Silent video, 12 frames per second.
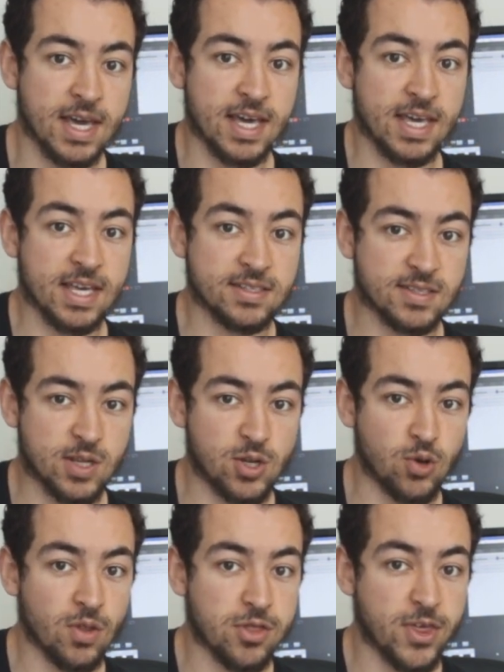is to
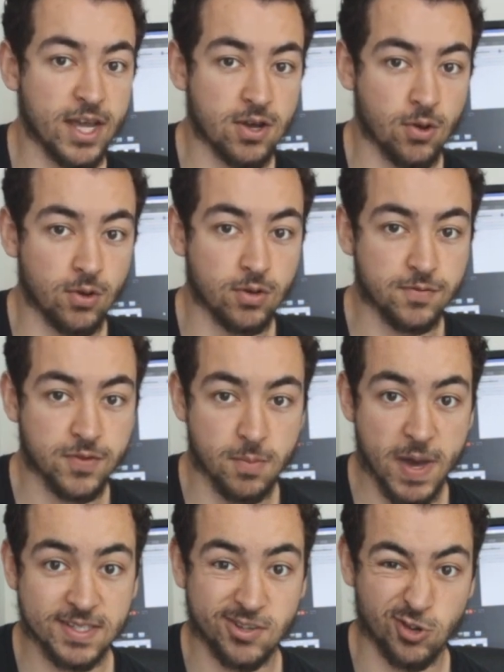not think of the
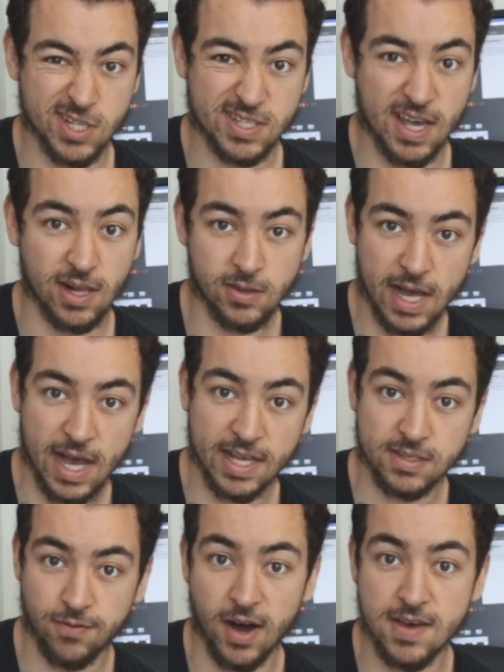pentatonic scale
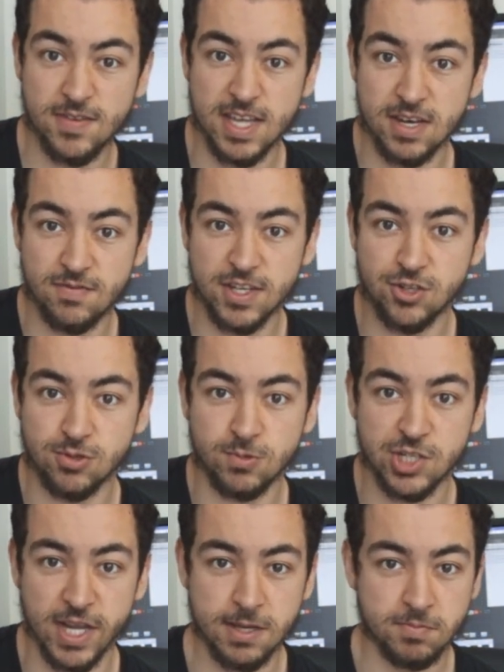as 5 individual
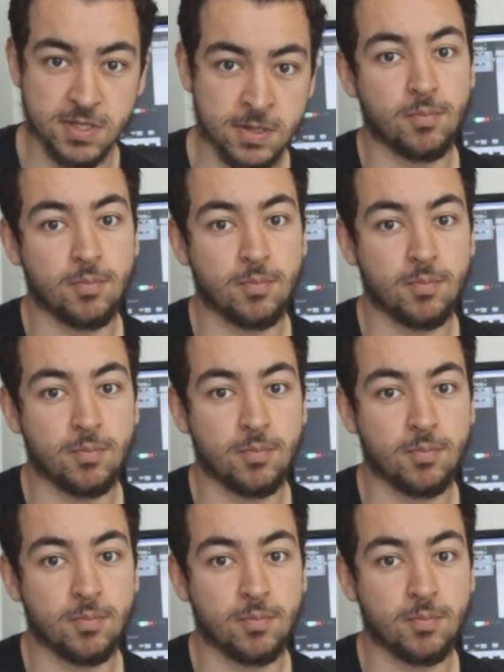shapes,